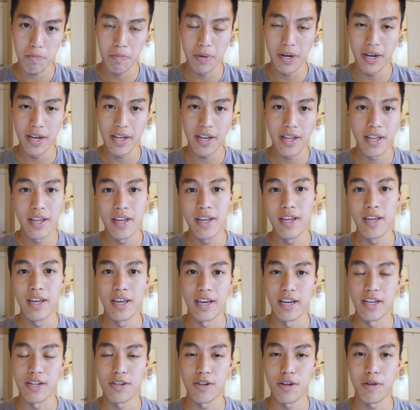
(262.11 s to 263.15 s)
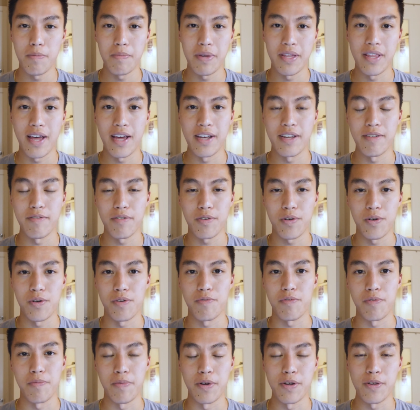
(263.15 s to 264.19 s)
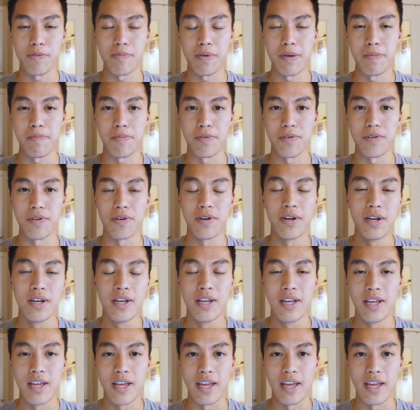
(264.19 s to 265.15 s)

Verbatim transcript: But it shouldn't be that difficult for most people,